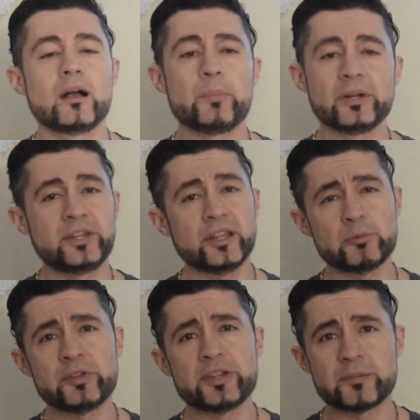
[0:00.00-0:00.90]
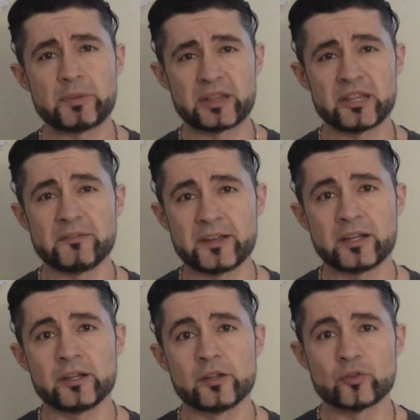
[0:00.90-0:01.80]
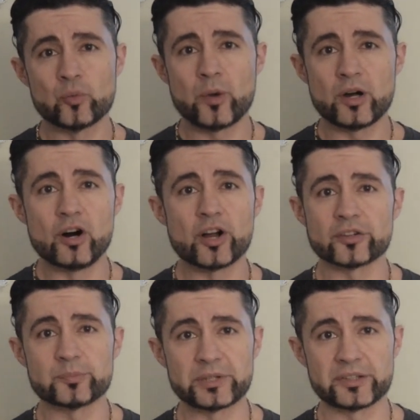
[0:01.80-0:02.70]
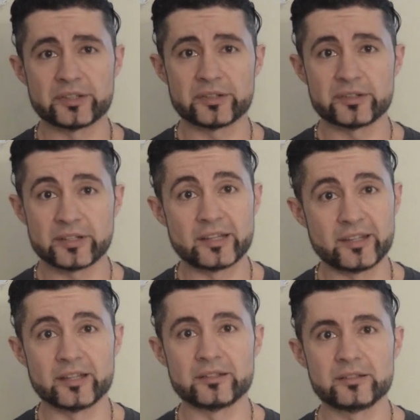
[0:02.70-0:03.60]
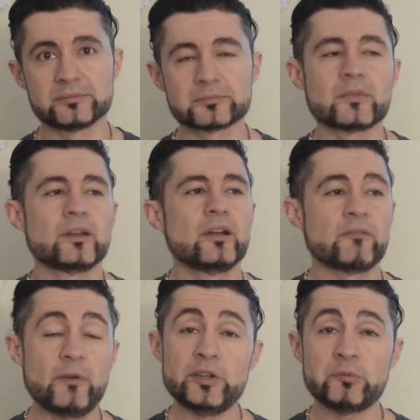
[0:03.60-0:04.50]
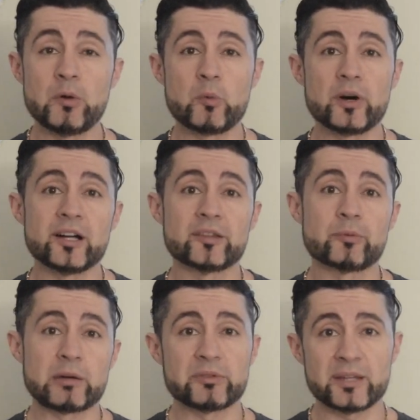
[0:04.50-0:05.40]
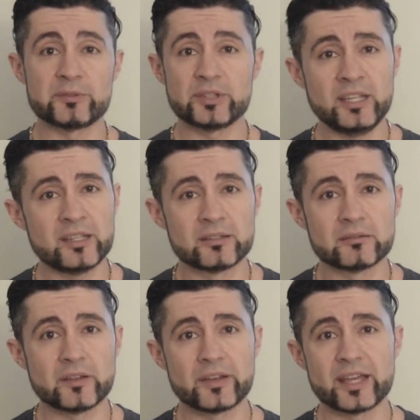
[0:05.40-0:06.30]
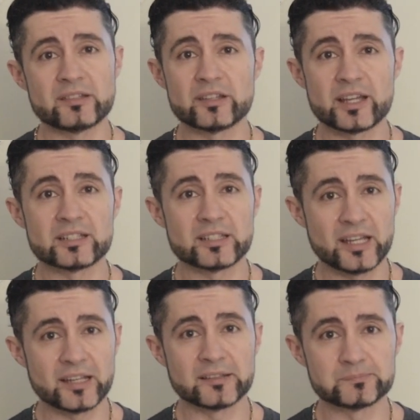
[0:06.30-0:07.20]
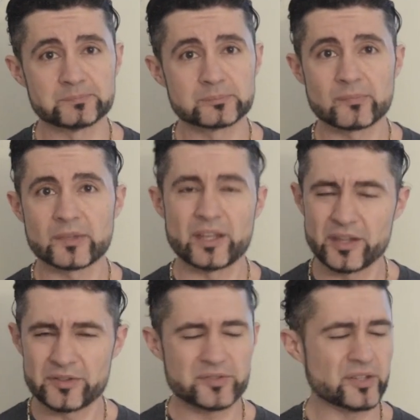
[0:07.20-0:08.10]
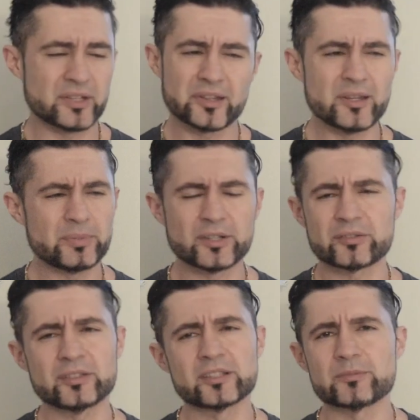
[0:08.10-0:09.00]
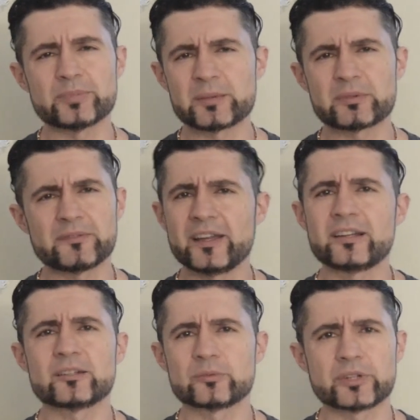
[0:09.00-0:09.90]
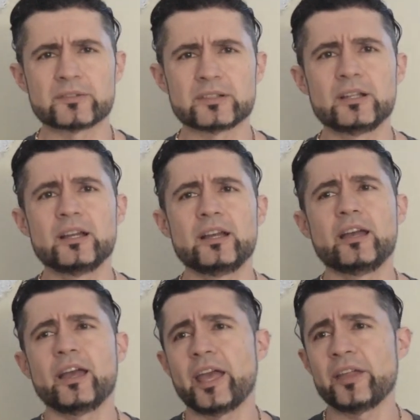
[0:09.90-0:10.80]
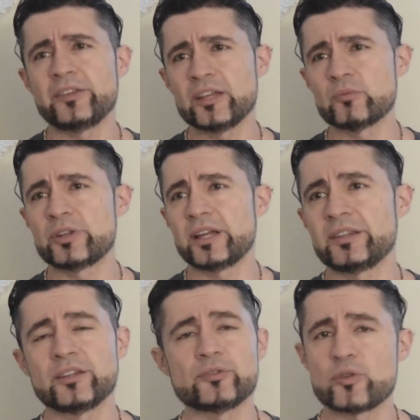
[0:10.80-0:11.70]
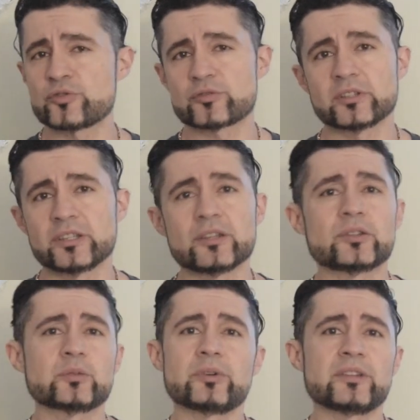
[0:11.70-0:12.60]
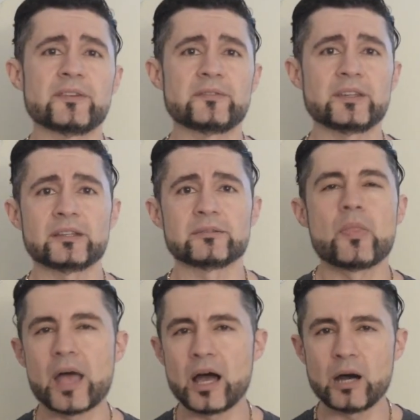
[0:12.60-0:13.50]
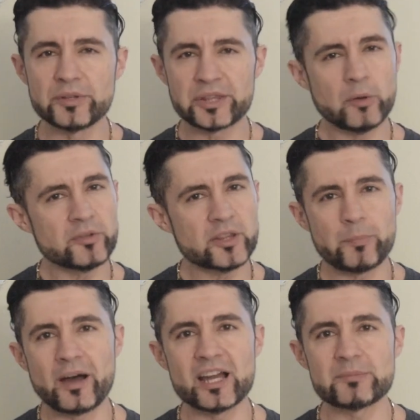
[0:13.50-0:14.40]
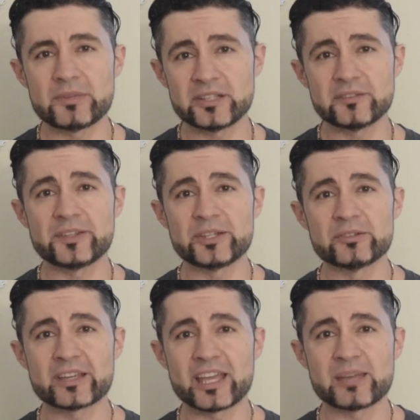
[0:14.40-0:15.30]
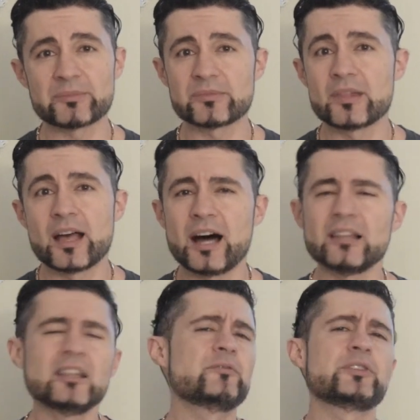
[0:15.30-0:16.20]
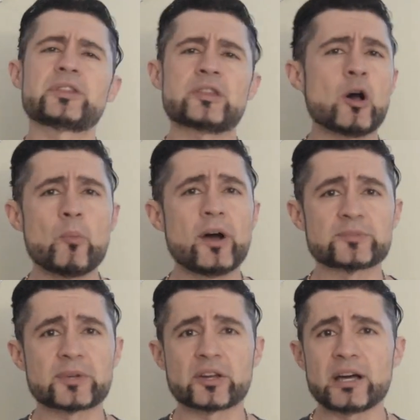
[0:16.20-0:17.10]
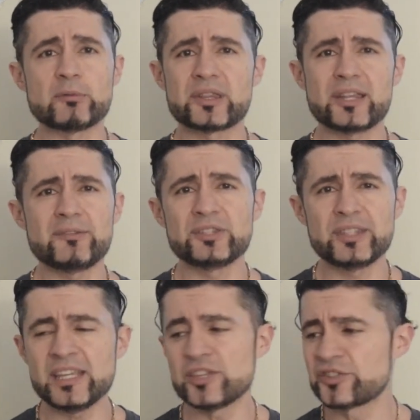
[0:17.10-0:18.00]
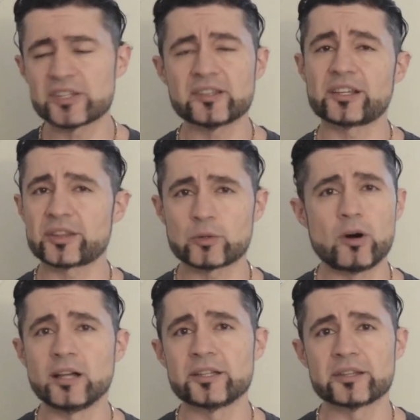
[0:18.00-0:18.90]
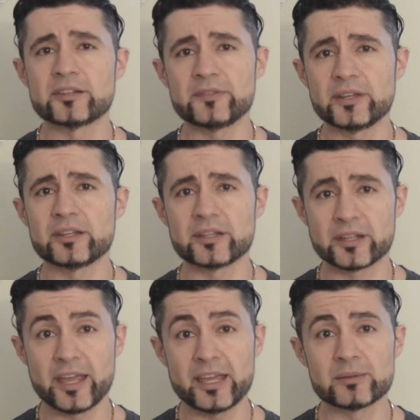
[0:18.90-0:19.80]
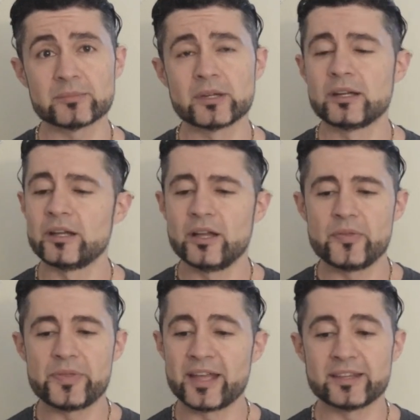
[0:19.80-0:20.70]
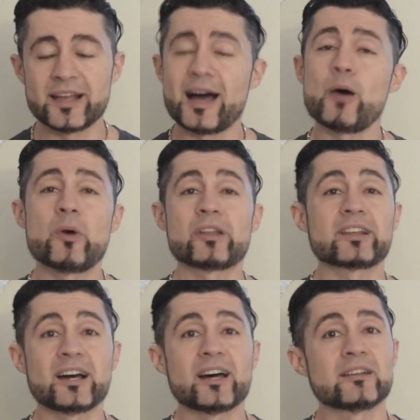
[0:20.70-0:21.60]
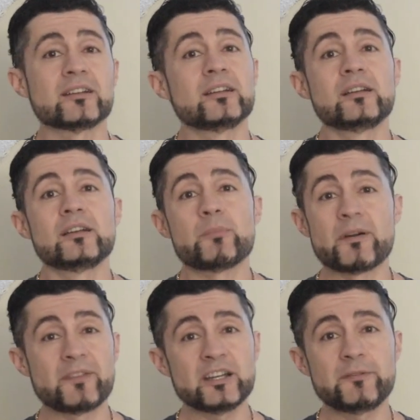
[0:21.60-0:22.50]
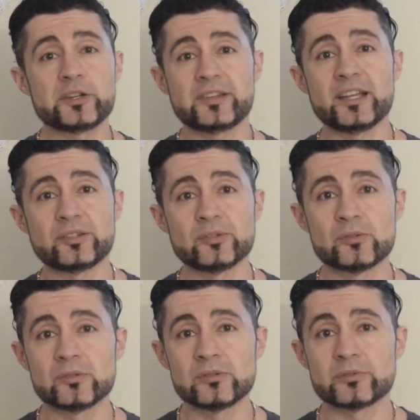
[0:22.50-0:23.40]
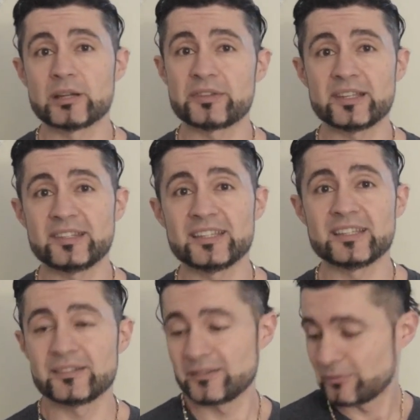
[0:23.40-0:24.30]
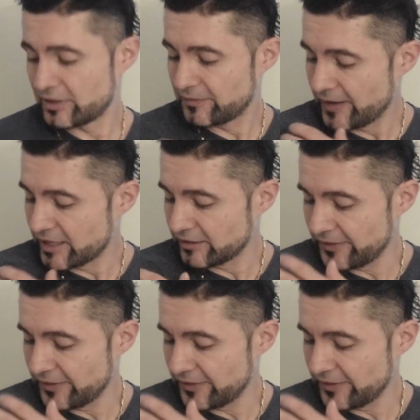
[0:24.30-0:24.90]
But this one is specific to my art pieces that I did. First one was when I was 17 in 1999. It's just a simple acrylic on paper, fan art, whatever. And the other one did digitally in 2015. Now, I was so inspired by this video game. I loved it so much because I was 17, just like Squall is in a game, that I went and got my very first tattoo when I was 18, was a Final